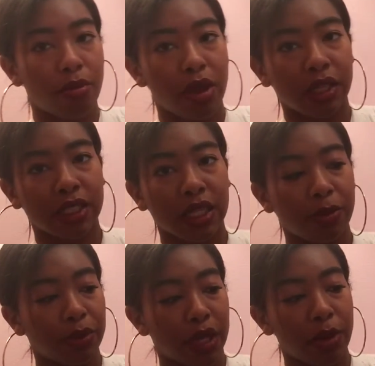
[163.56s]
It's like a
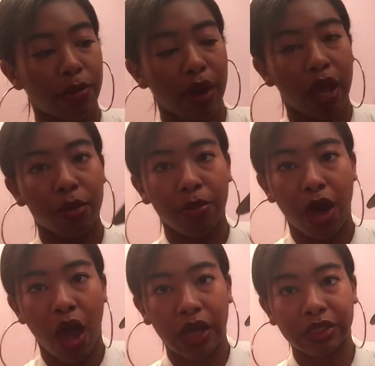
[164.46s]
plain brown
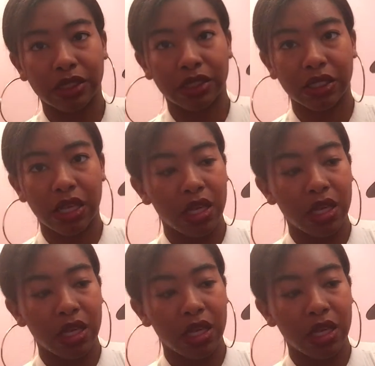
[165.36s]
box